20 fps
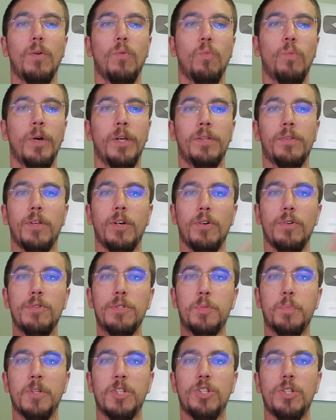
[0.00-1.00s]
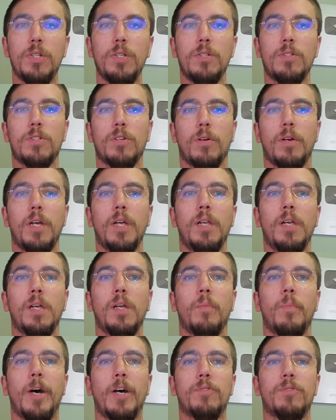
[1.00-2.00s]
when those machines are
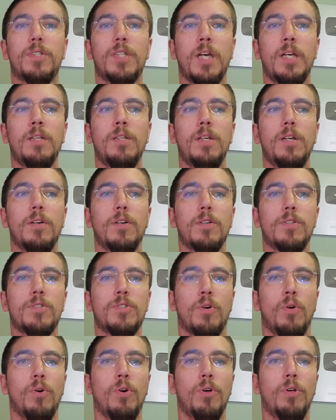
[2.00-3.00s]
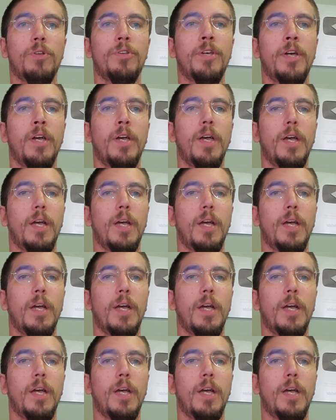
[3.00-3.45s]
hitting about 10 years old